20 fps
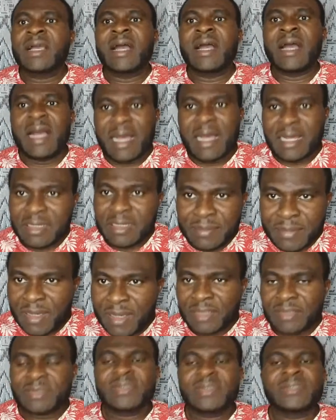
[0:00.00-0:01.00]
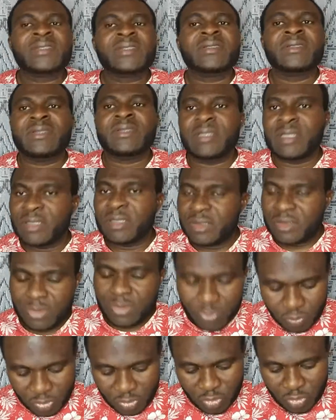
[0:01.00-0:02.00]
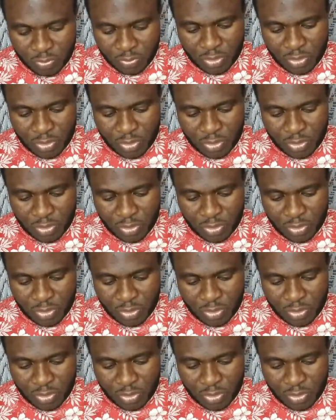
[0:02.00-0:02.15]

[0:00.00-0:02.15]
animals, they will be